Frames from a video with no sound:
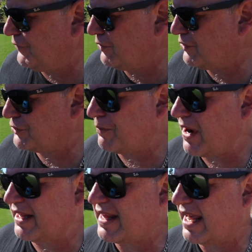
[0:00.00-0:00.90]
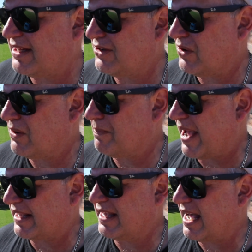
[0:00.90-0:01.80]
you're spraying that in your
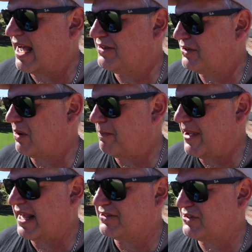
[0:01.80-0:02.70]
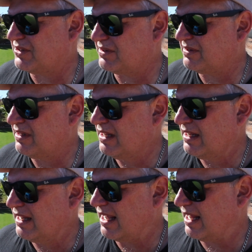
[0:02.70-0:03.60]
backyard and you've got pets and
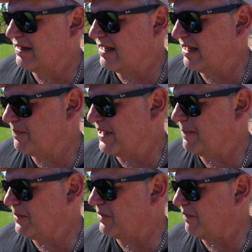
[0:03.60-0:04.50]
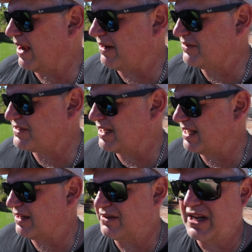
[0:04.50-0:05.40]
people around,
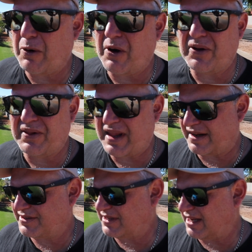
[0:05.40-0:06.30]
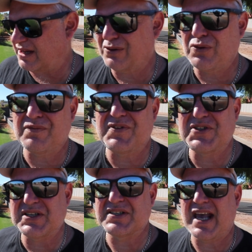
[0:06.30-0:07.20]
no one on that lawn for
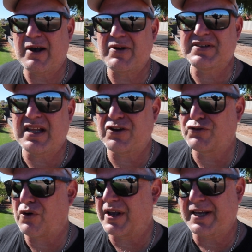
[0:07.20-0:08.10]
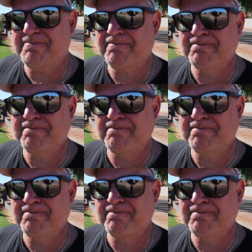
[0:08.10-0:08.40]
6 hours, let it dry in.